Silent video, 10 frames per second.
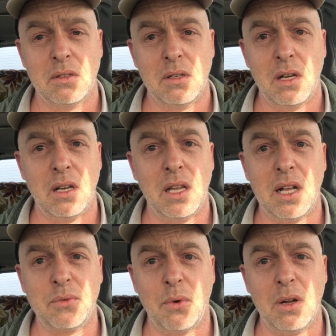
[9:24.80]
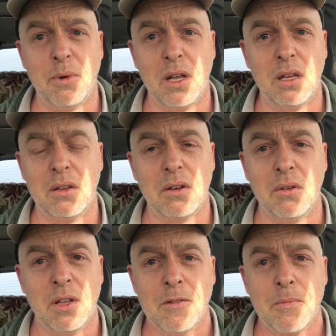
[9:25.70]
And that's why when
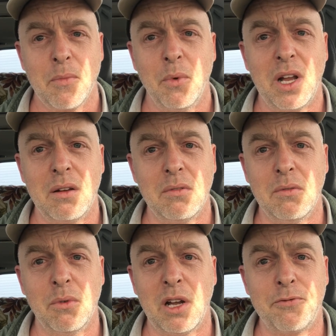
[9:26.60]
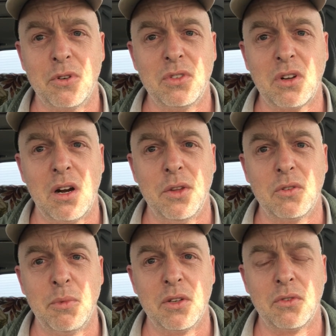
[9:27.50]
I first started this
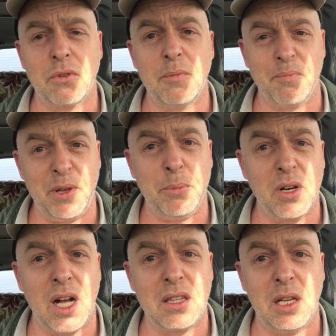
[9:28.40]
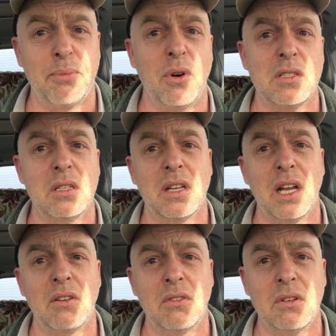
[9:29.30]
ministry, people got the impression that I
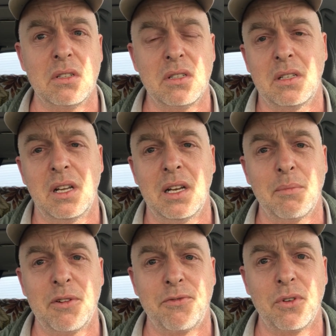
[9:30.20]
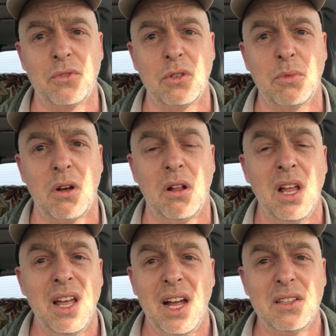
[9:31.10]
could. And my first Zoom call
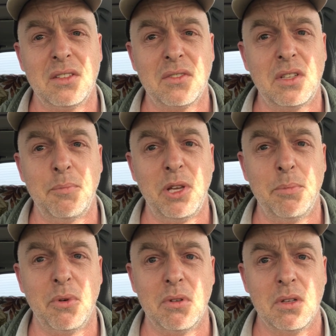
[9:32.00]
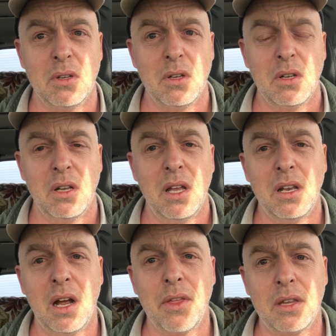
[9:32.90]
had 16 people. And
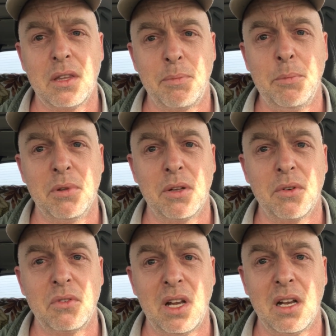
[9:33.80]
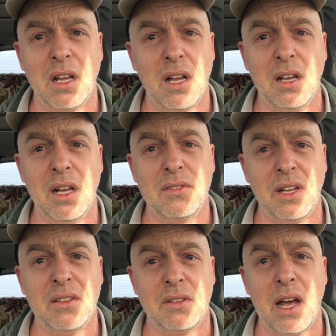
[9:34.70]
now that people understand,
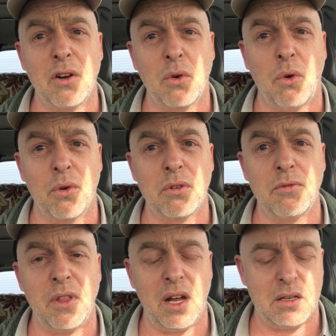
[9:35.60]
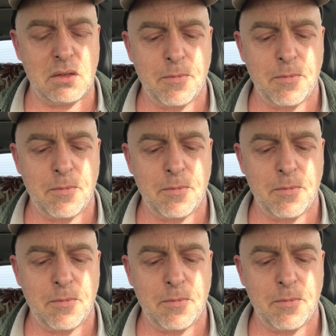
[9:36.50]
it's down a quarter of that.